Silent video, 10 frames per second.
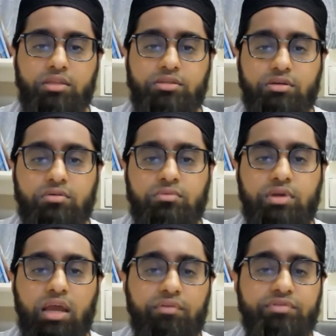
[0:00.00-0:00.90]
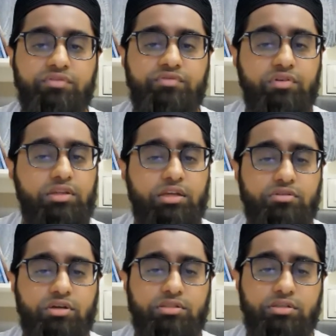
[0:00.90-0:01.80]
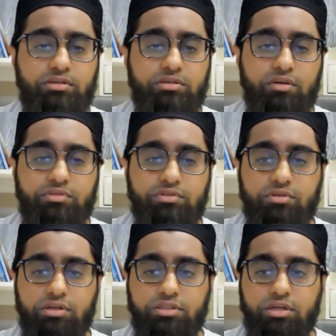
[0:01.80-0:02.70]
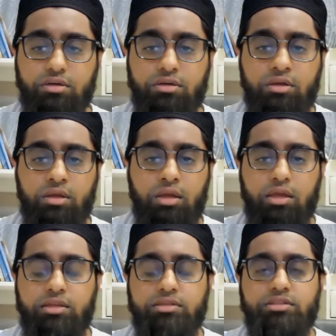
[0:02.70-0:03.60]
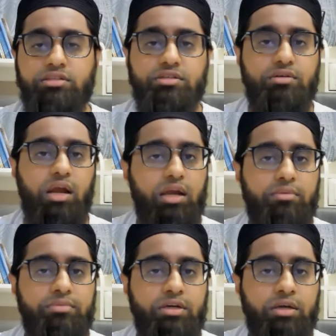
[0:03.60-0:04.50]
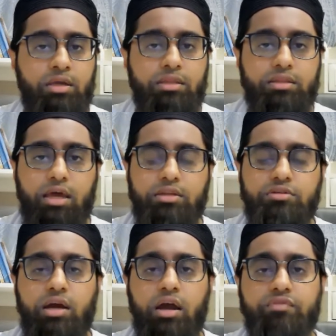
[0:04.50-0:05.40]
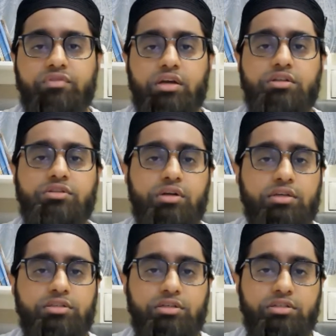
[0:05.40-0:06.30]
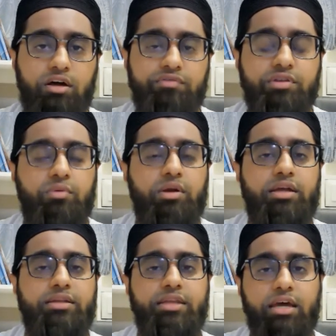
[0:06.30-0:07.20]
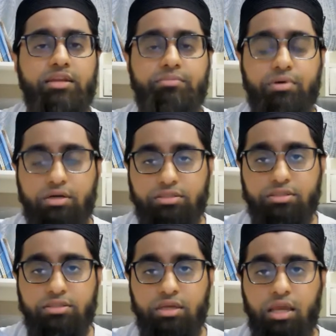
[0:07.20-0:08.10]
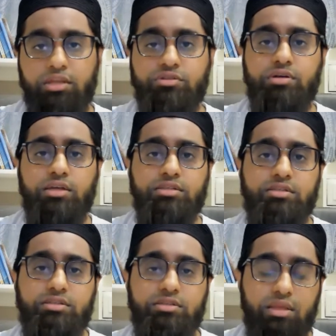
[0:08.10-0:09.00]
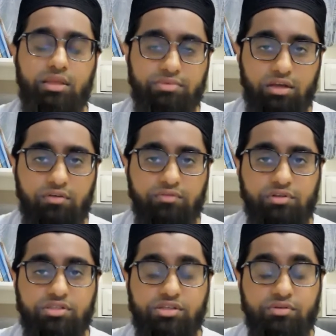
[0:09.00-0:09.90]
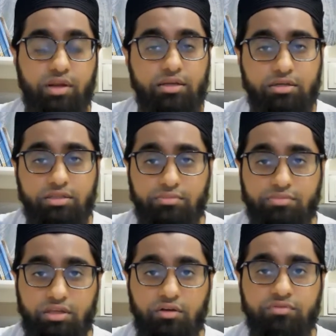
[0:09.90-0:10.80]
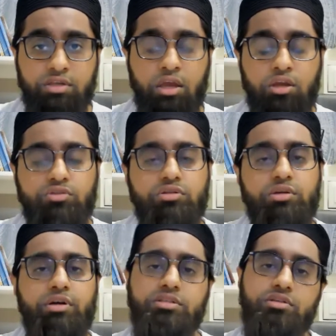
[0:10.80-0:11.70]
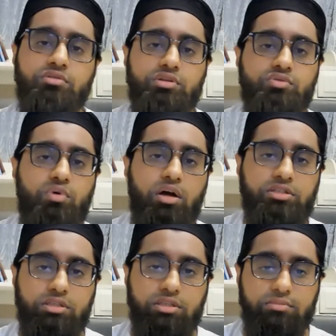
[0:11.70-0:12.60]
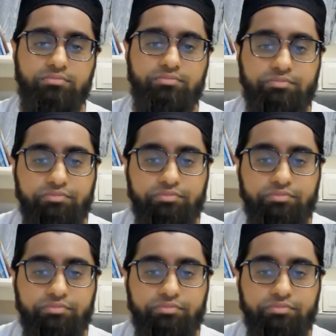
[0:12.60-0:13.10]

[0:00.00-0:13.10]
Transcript: And so we have to fully entrust ourselves to our shaykh. It is described that you have to entrust yourself the way a dead person entrusts themselves or surrender themselves to the person who is washing them.